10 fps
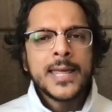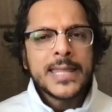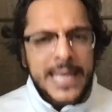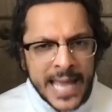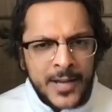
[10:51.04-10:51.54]

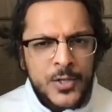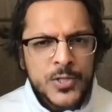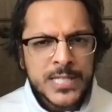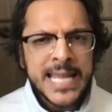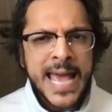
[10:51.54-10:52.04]
They
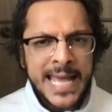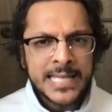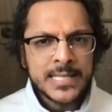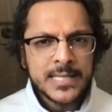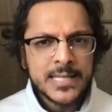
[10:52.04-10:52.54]

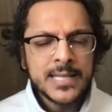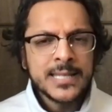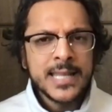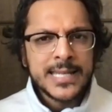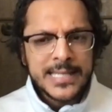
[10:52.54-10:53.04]
understand
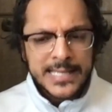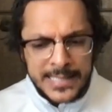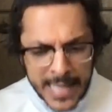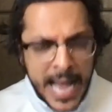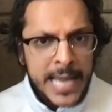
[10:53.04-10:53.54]
that
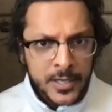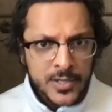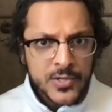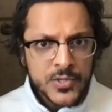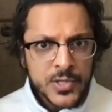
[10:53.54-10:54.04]

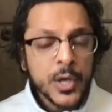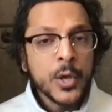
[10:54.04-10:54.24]
desires